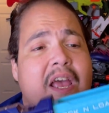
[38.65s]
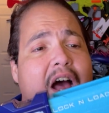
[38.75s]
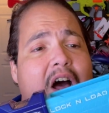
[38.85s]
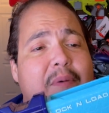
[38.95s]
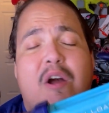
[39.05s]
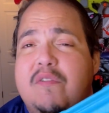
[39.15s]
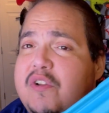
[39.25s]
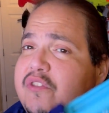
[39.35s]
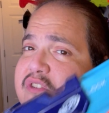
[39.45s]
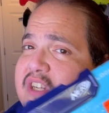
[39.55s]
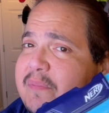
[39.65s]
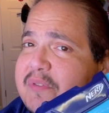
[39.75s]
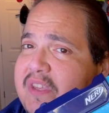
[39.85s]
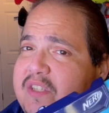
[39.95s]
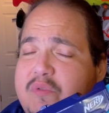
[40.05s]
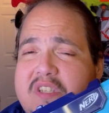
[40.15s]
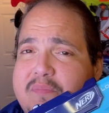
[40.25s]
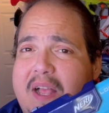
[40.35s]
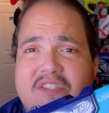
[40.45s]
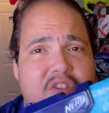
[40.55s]
However, there's a couple things with this
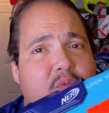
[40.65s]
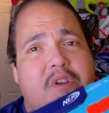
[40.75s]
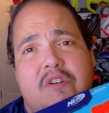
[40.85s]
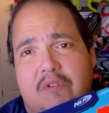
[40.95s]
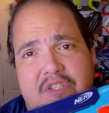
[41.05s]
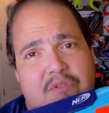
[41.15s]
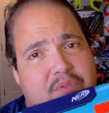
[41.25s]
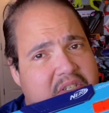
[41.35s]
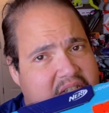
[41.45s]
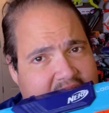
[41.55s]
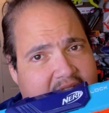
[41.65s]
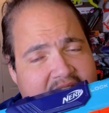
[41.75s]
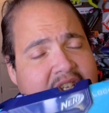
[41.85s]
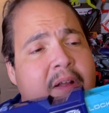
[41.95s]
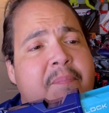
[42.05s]
blaster that we are going to discuss.